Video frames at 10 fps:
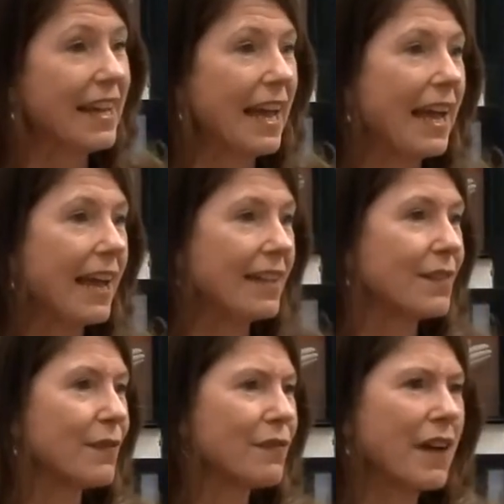and
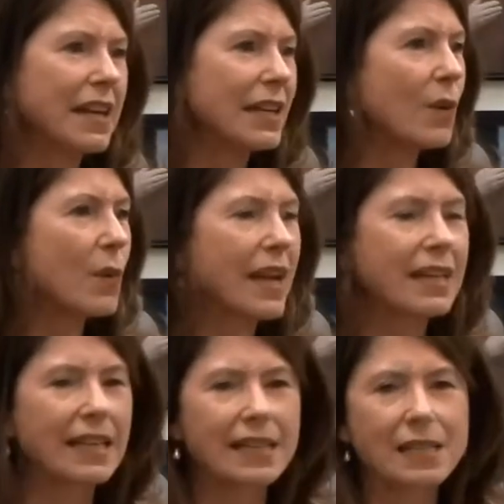finding a way
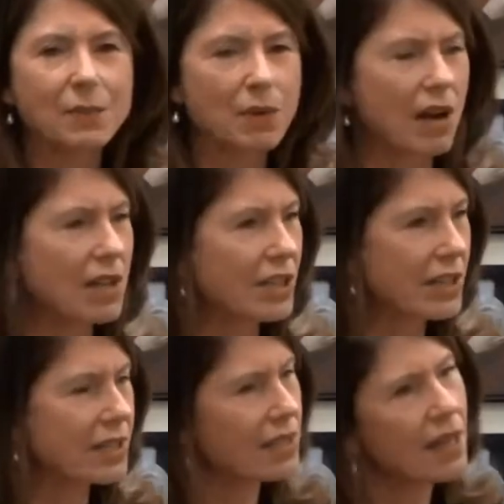to get these
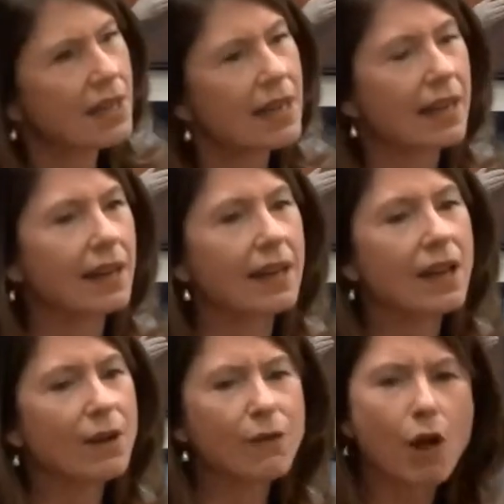projects done and
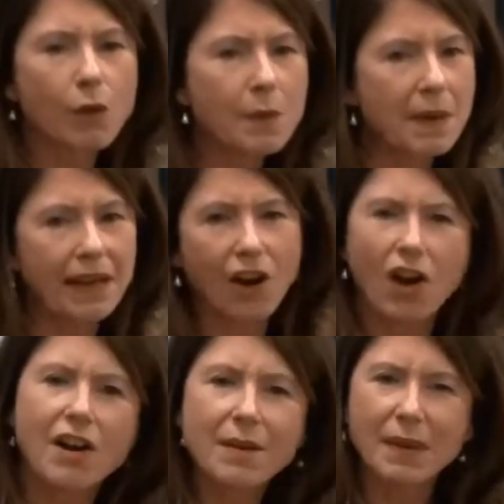following my
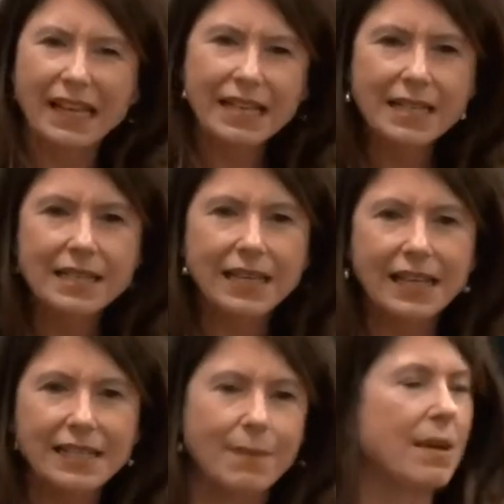heart and my
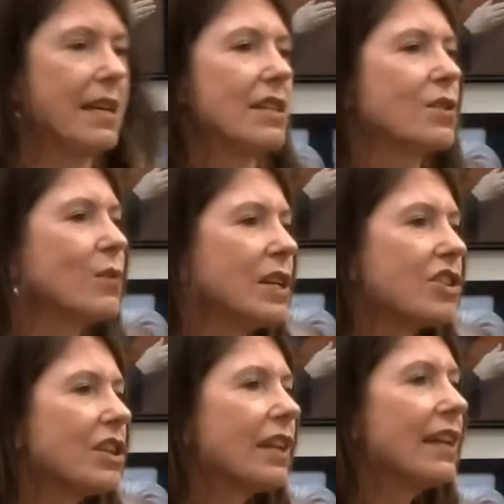instincts and my
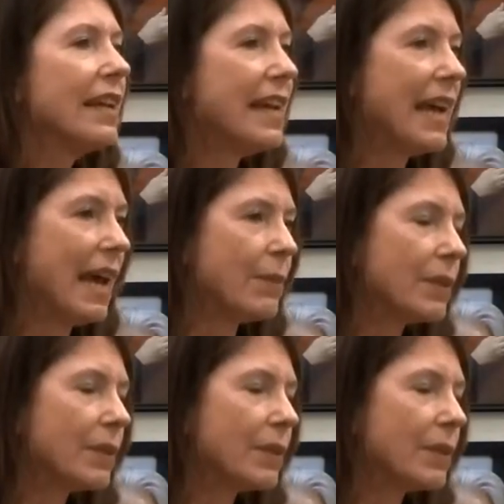intuition and